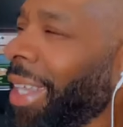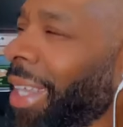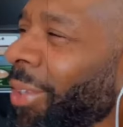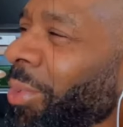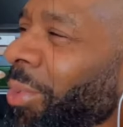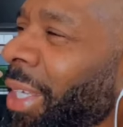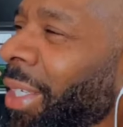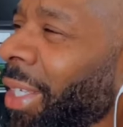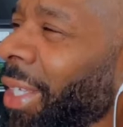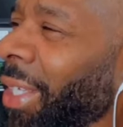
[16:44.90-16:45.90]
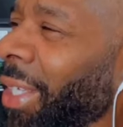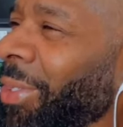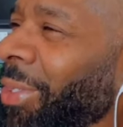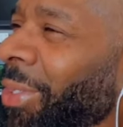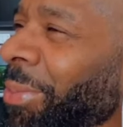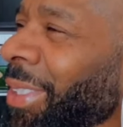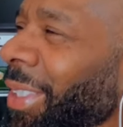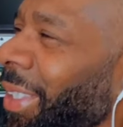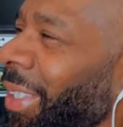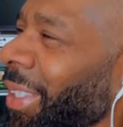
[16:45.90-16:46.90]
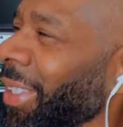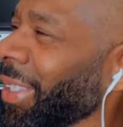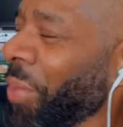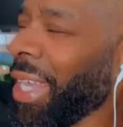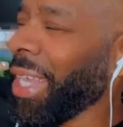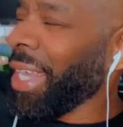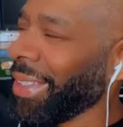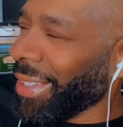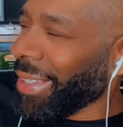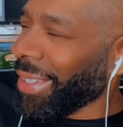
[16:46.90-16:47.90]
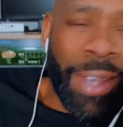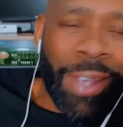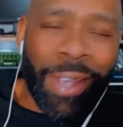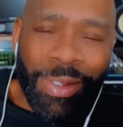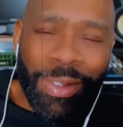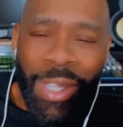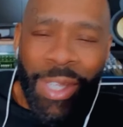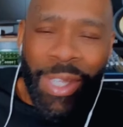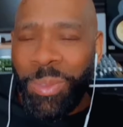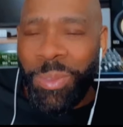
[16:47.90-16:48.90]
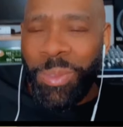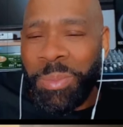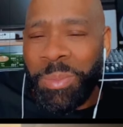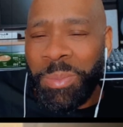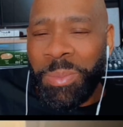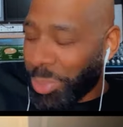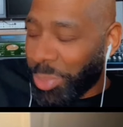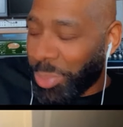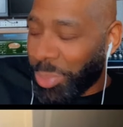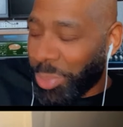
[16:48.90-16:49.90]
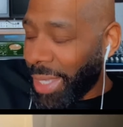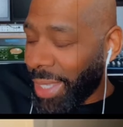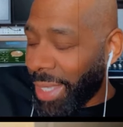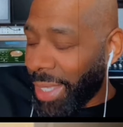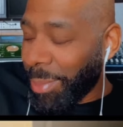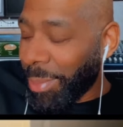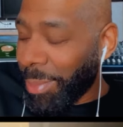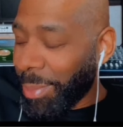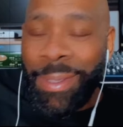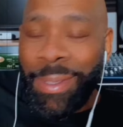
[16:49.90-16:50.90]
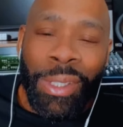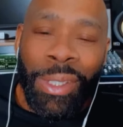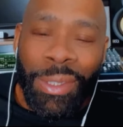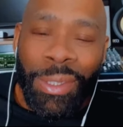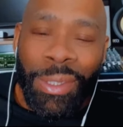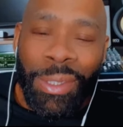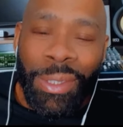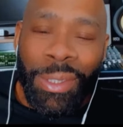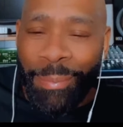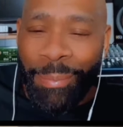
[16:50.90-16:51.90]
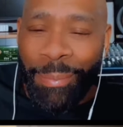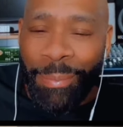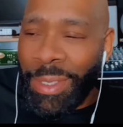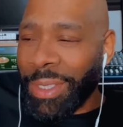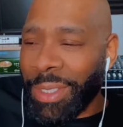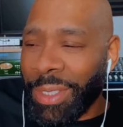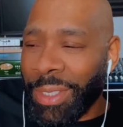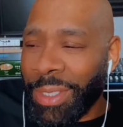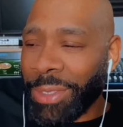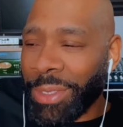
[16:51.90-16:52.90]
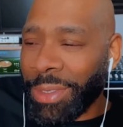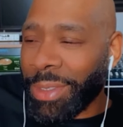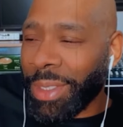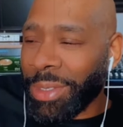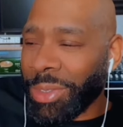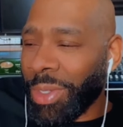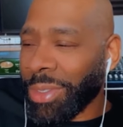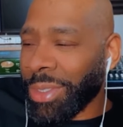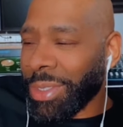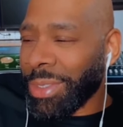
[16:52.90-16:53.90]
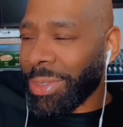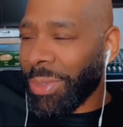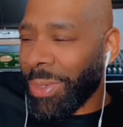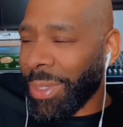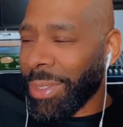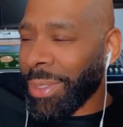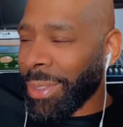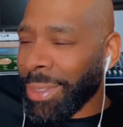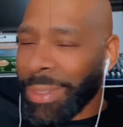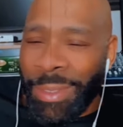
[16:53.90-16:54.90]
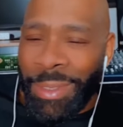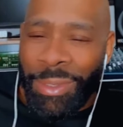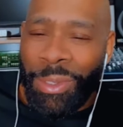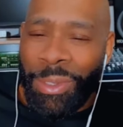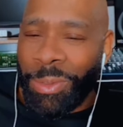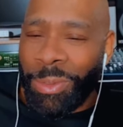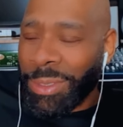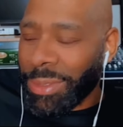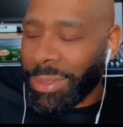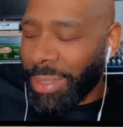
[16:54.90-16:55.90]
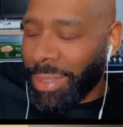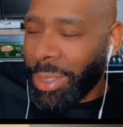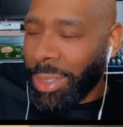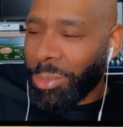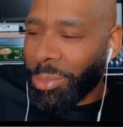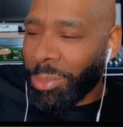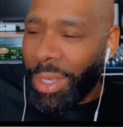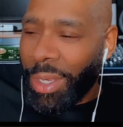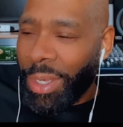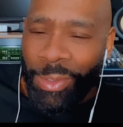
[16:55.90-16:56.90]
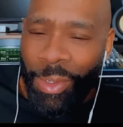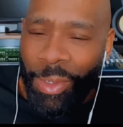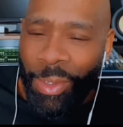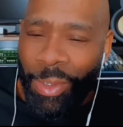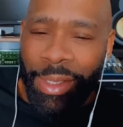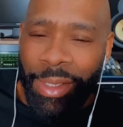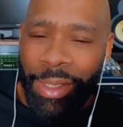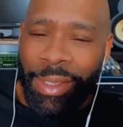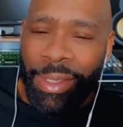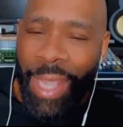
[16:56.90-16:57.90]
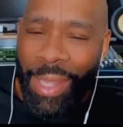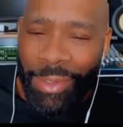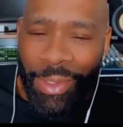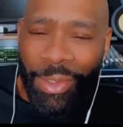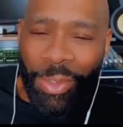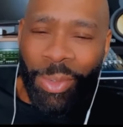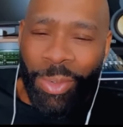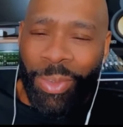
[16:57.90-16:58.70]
I don't get it. Like, you, I'm like, how do you, like, who, please, like, can somebody just DM me the directions, the instructions, or, you know, just give me whatever software I need to download?